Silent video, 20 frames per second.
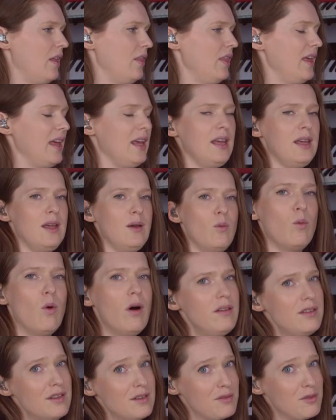the
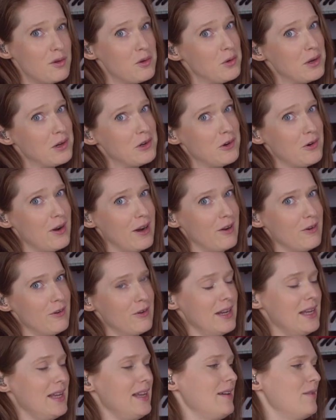wonderful Will
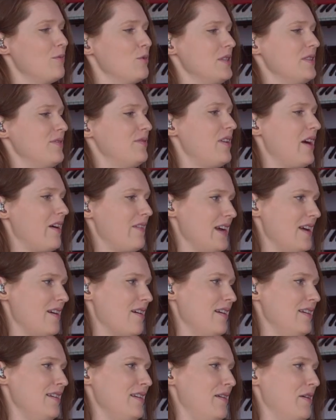Gregory was very
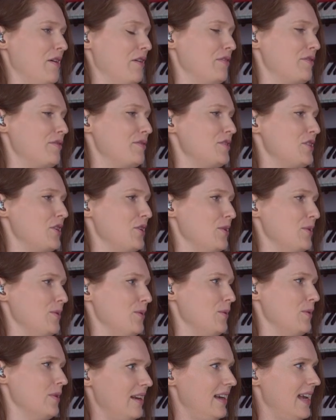kind enough
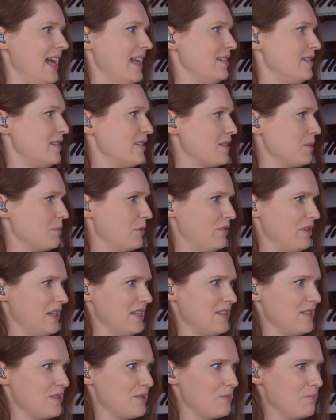to lend some of
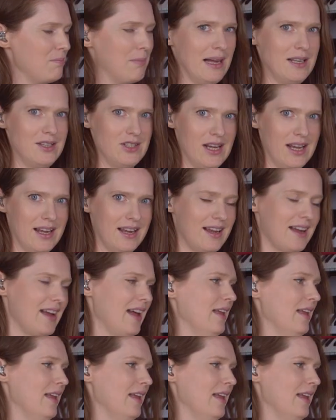his magic,